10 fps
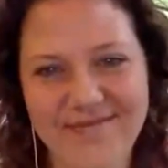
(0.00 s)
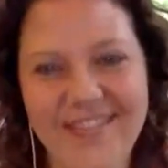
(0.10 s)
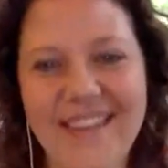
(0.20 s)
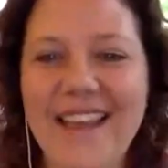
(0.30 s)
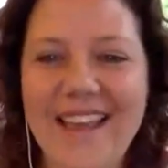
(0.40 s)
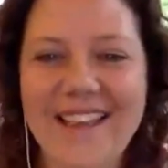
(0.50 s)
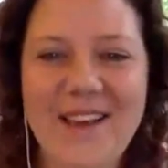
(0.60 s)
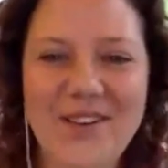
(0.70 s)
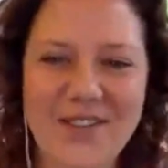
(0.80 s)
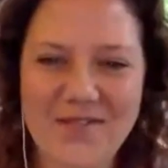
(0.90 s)
Hello,
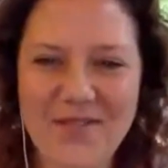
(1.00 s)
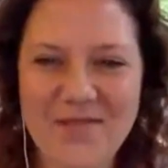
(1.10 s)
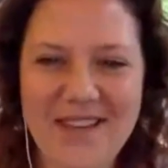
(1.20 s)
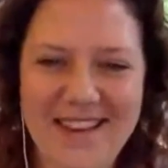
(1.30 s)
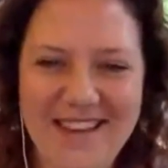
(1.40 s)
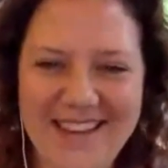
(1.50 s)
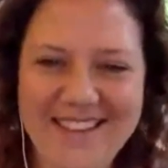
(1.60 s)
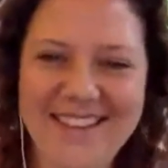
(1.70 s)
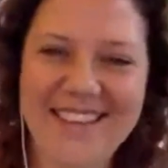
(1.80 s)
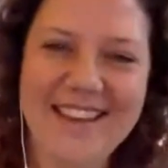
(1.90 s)
everybody.
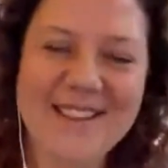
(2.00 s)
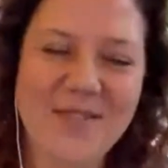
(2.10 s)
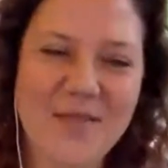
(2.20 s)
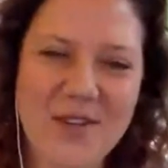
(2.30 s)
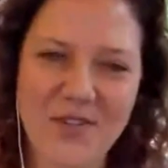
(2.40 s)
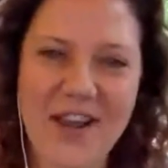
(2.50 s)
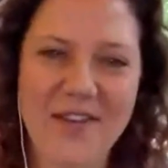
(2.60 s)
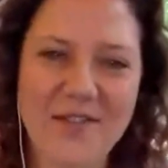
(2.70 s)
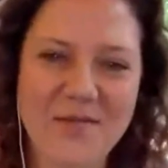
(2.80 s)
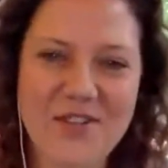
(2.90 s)
Thanks so much for having
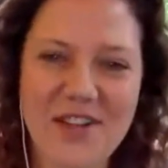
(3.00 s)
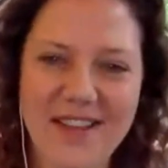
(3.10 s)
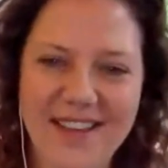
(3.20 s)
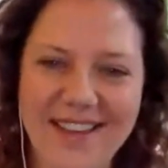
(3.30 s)
me, Shelley.